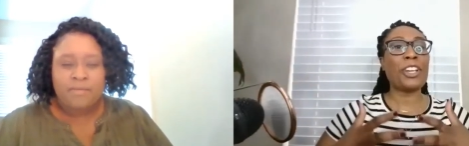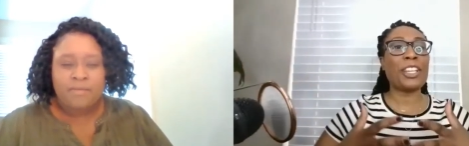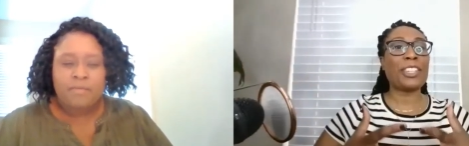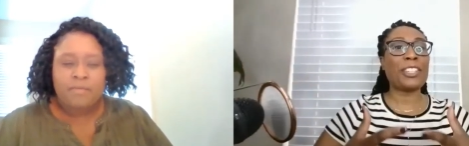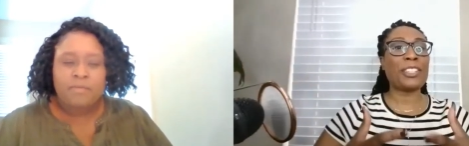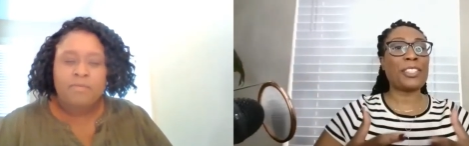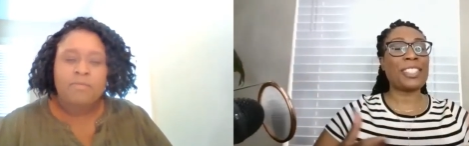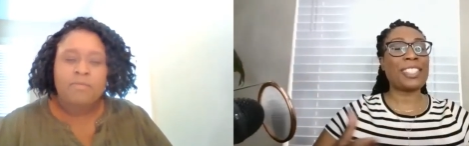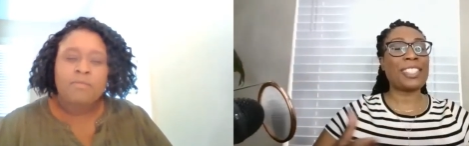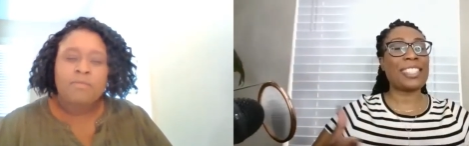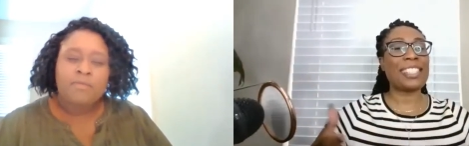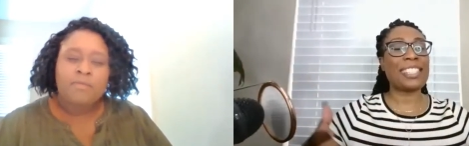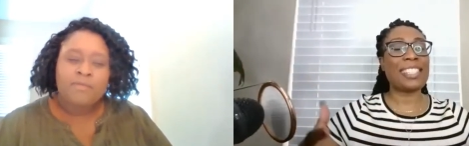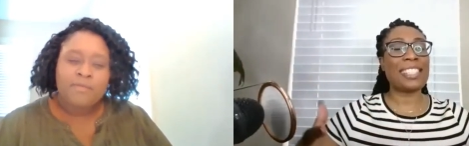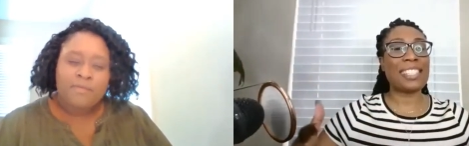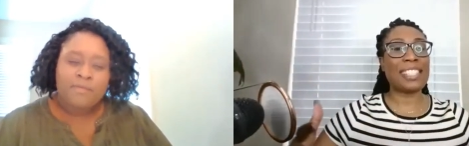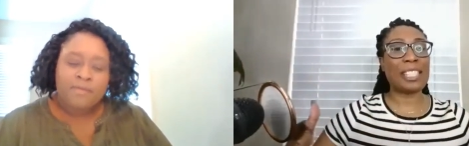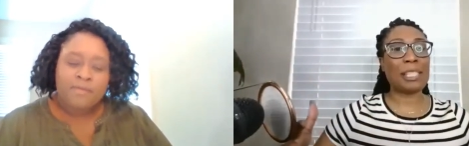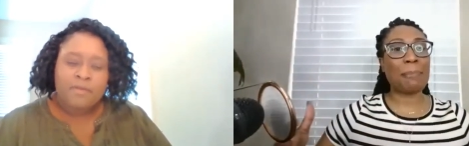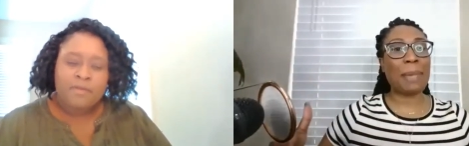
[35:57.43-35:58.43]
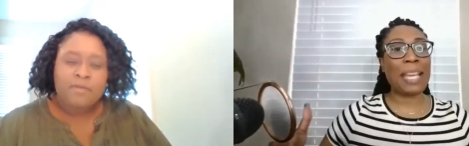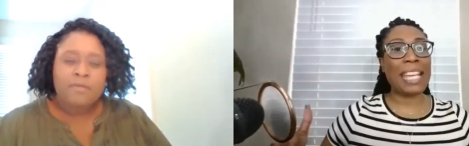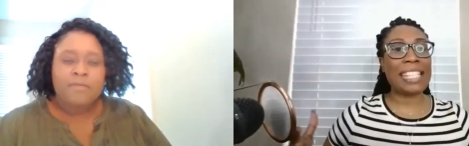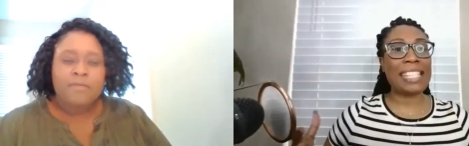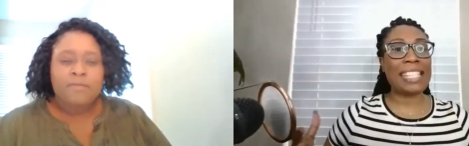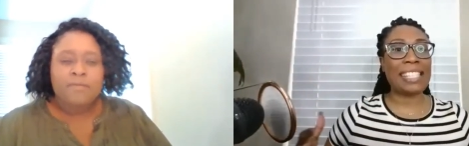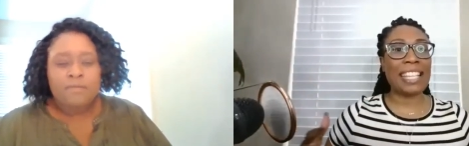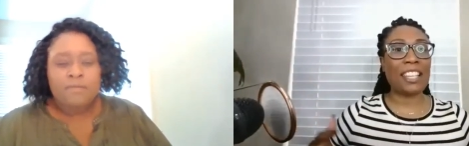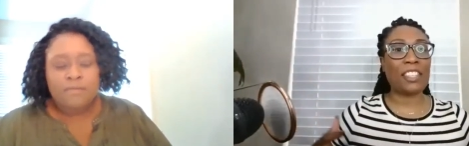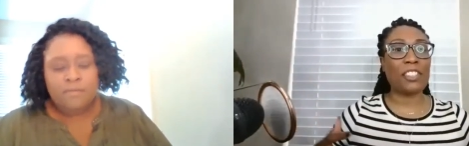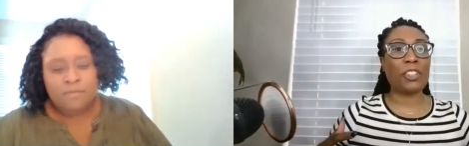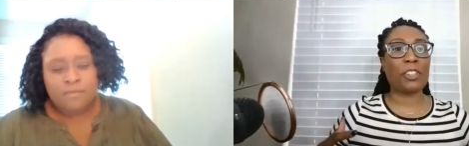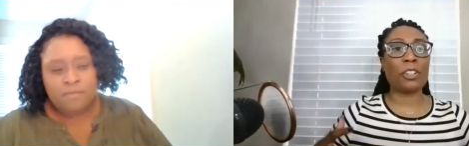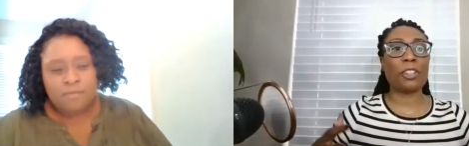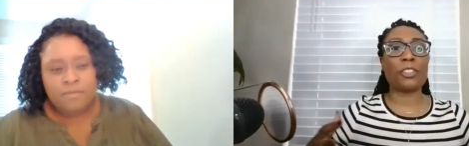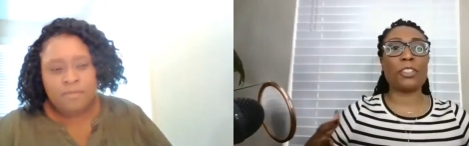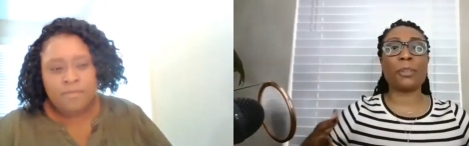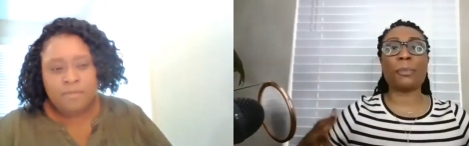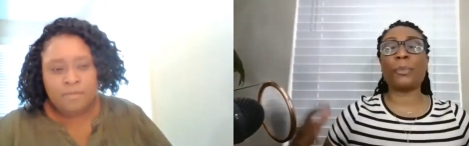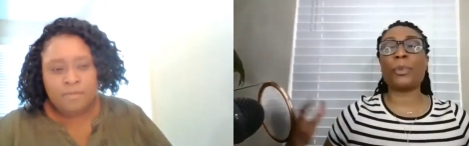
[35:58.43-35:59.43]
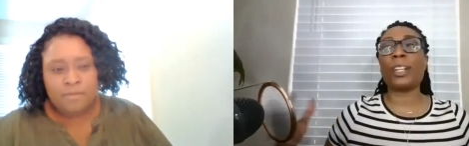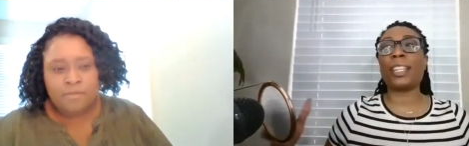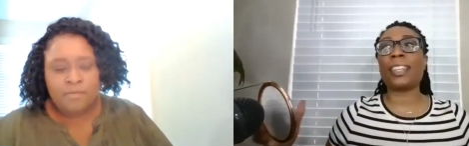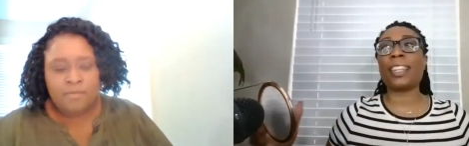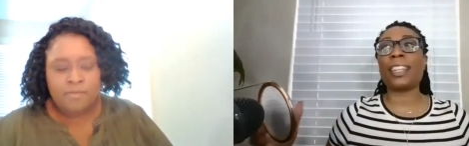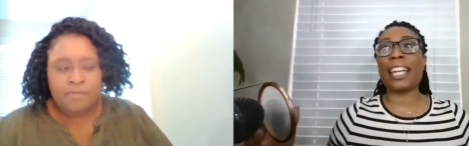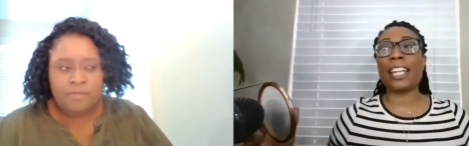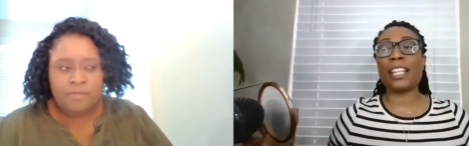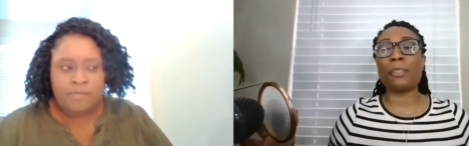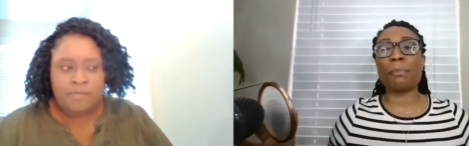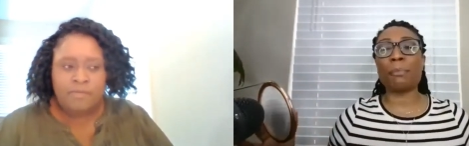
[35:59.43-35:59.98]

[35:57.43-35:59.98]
Speaker 1: there's this space that you're more enlightened